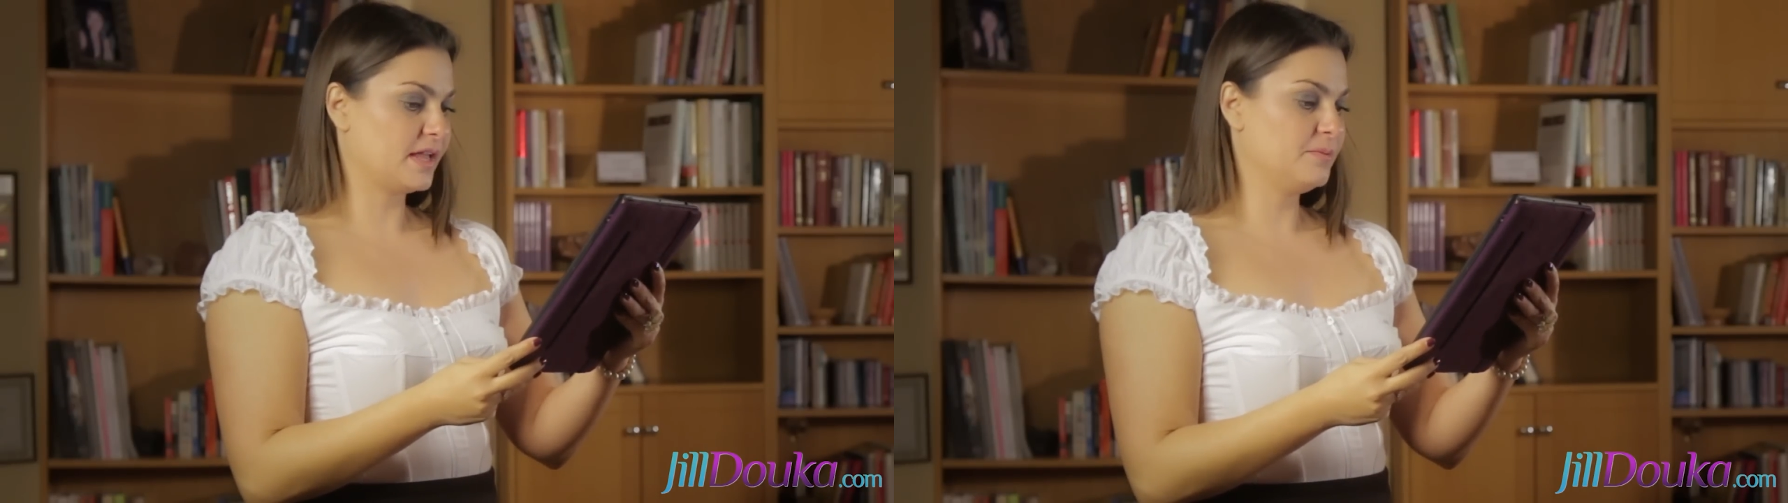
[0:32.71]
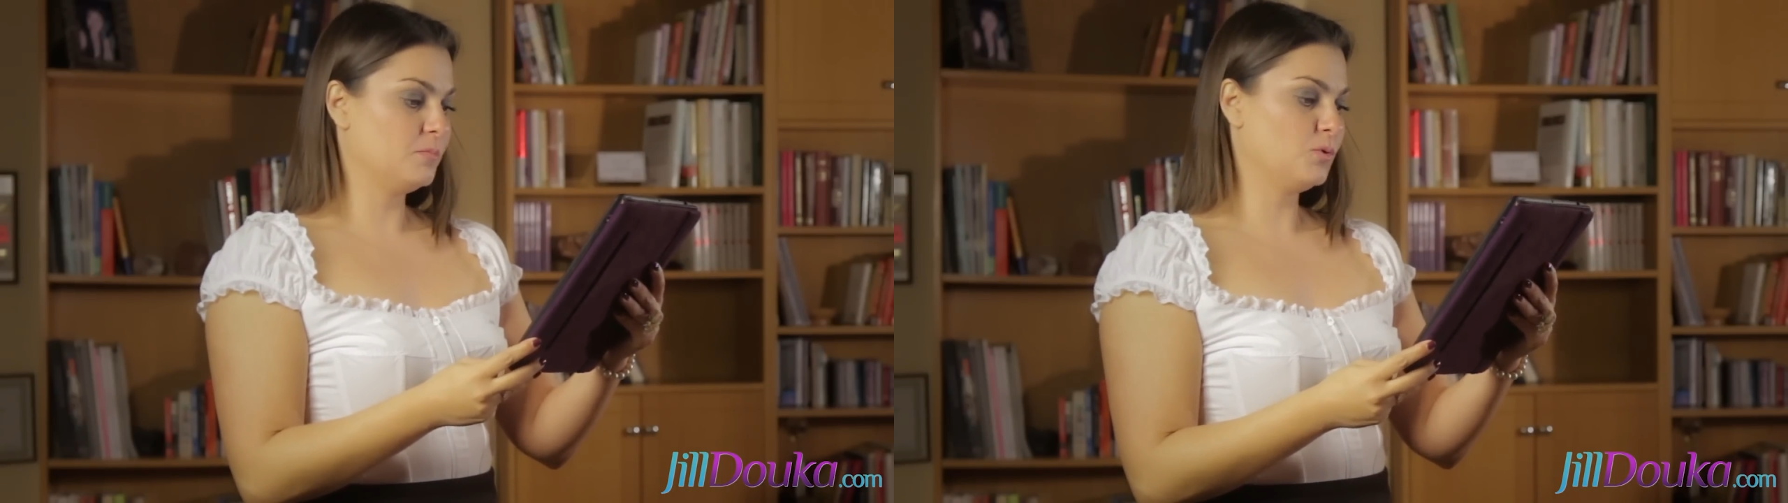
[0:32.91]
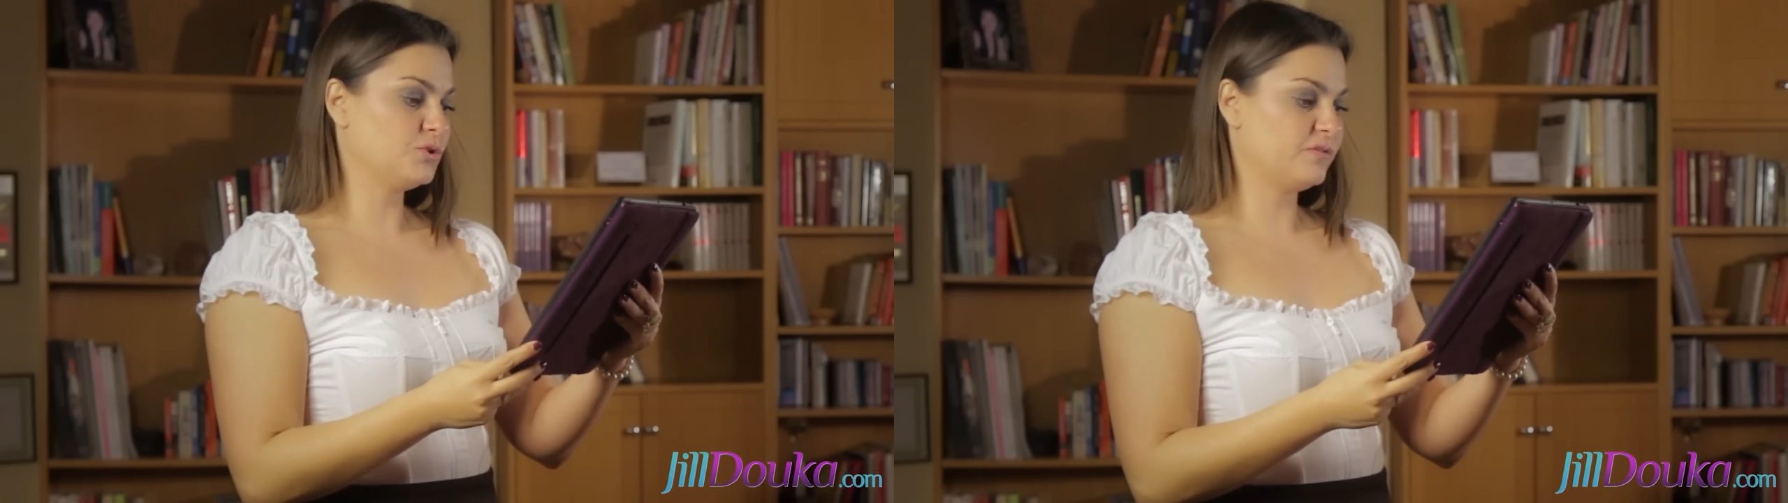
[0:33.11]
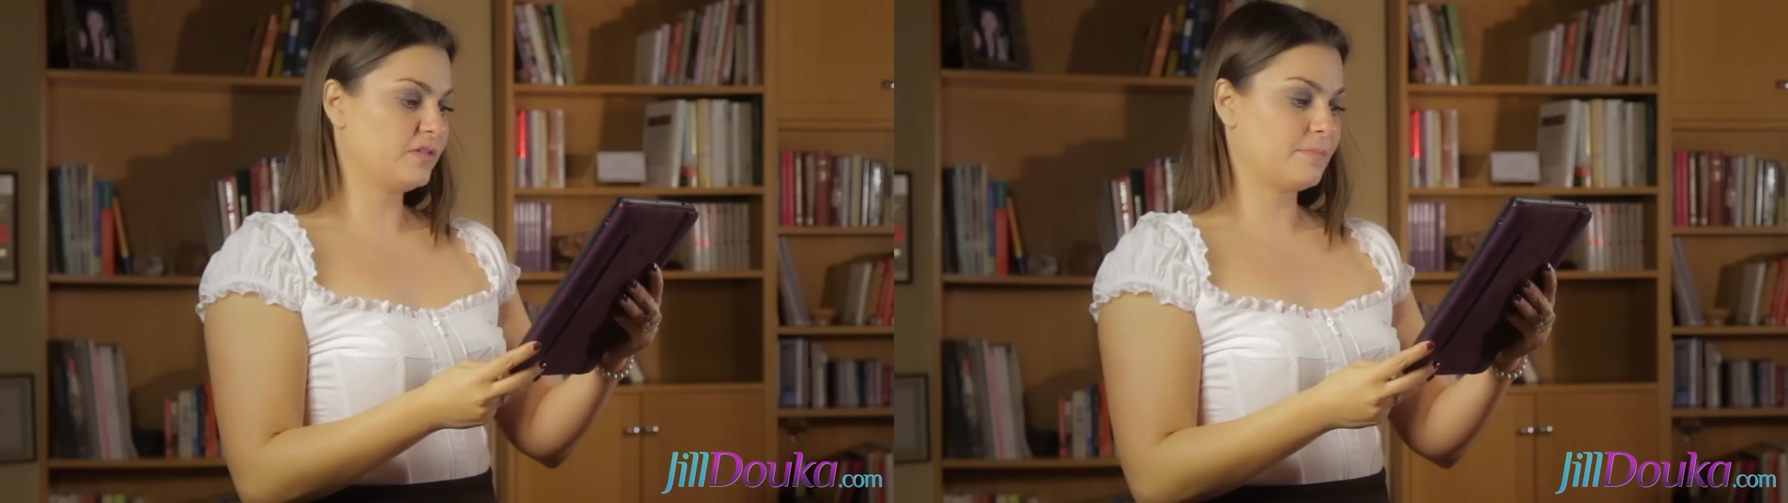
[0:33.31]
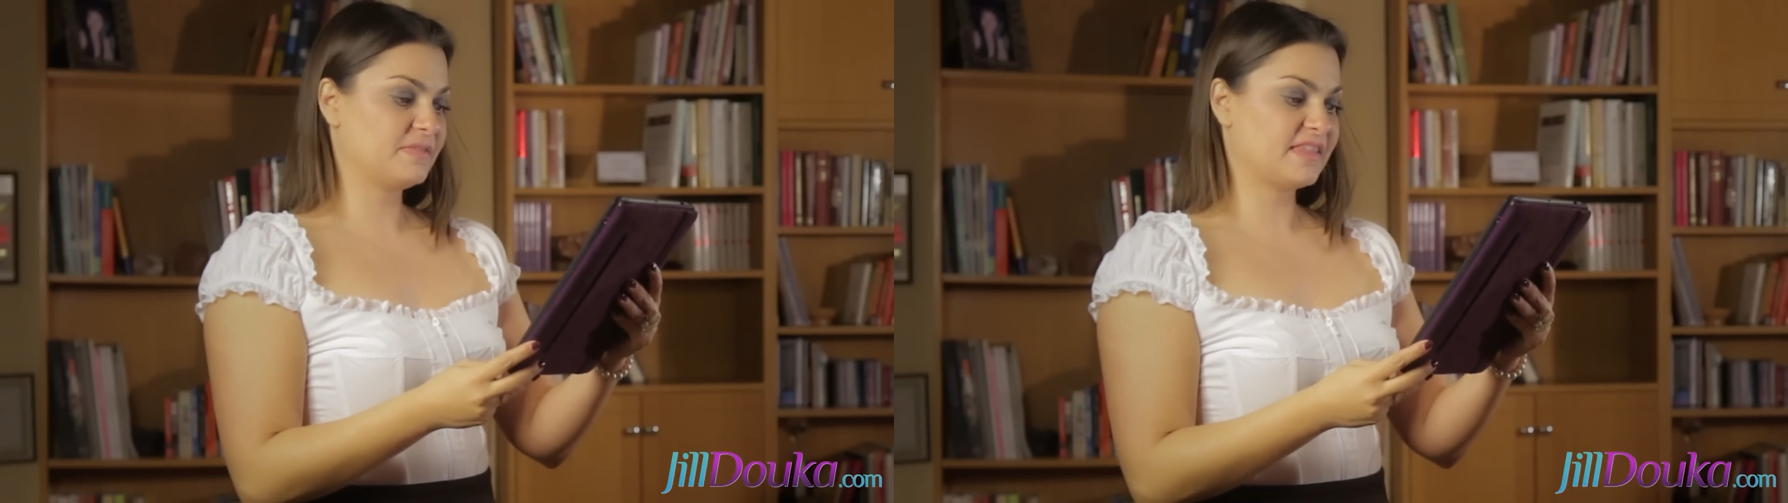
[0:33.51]
and most of
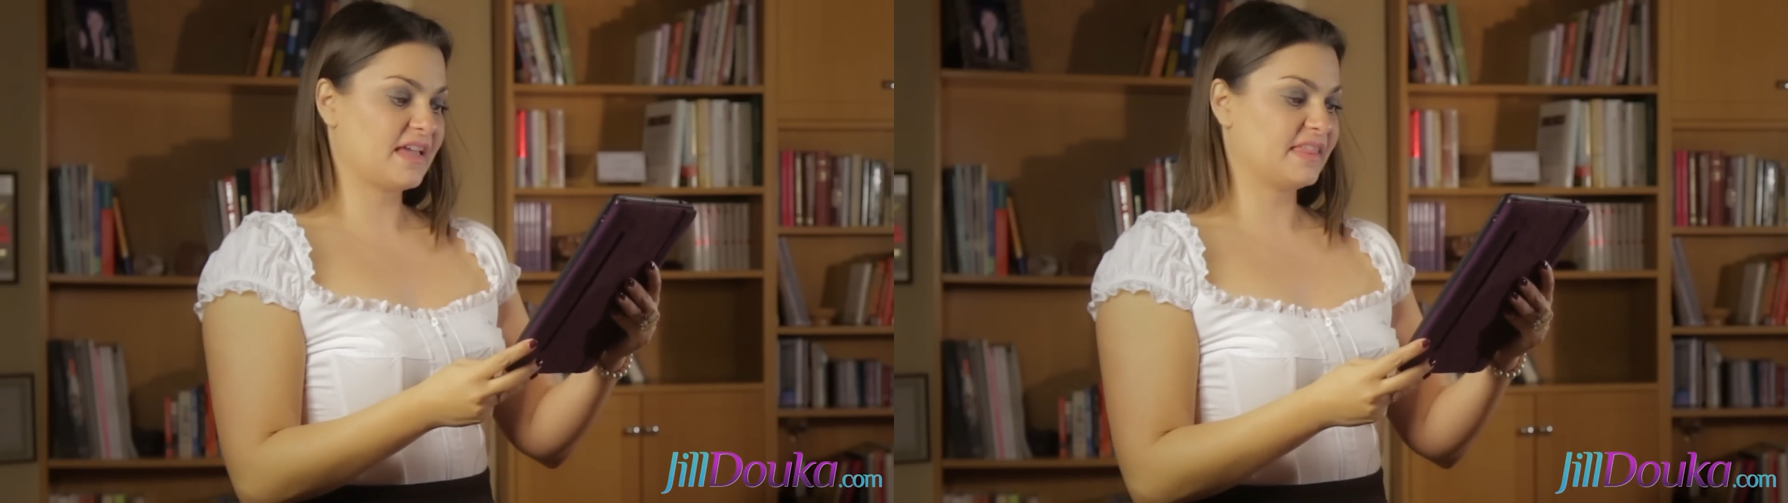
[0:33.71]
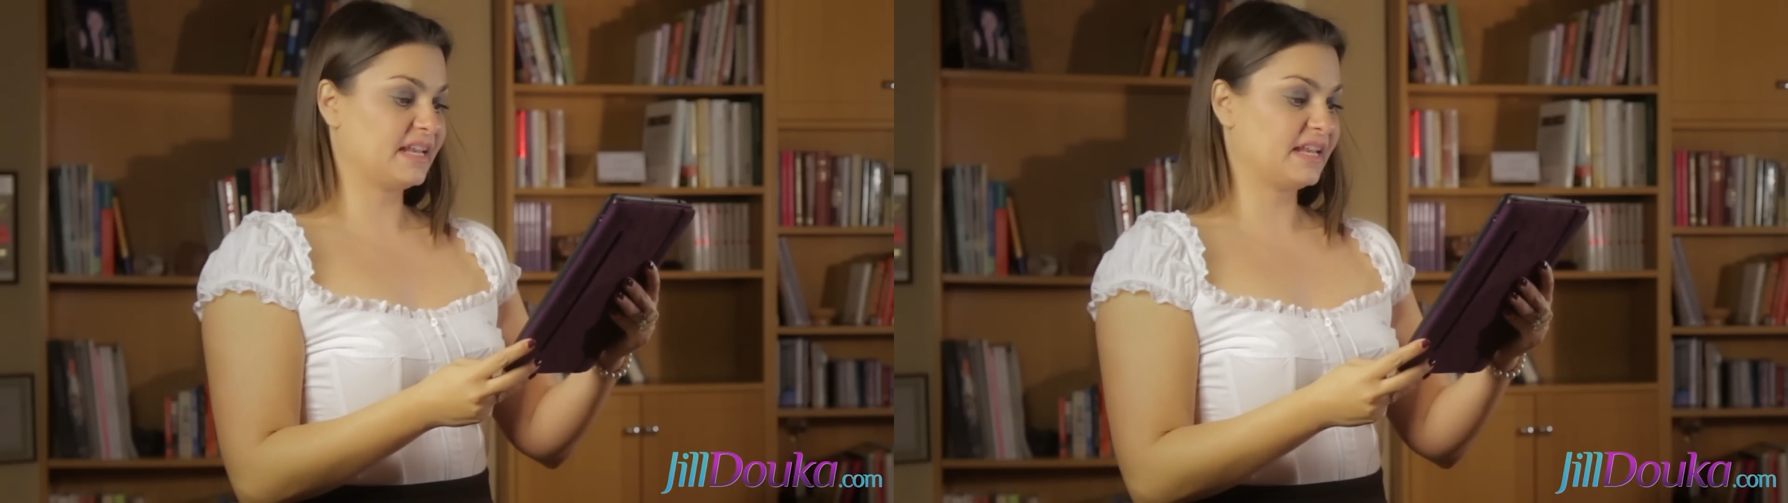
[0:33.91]
them say